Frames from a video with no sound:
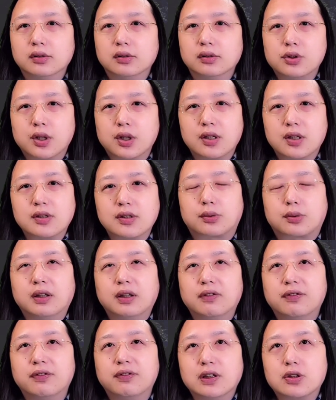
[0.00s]
share
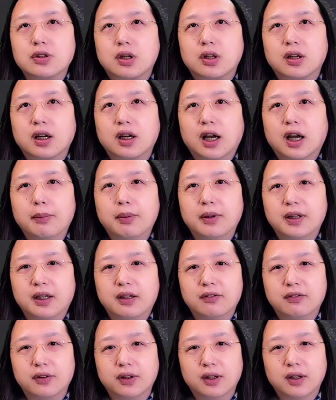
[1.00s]
screen feature, I
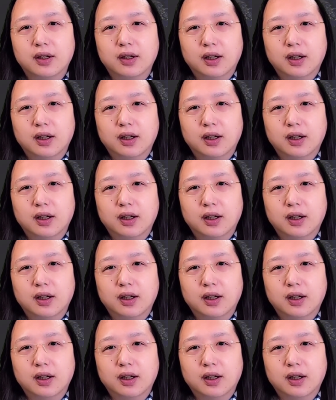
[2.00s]
believe.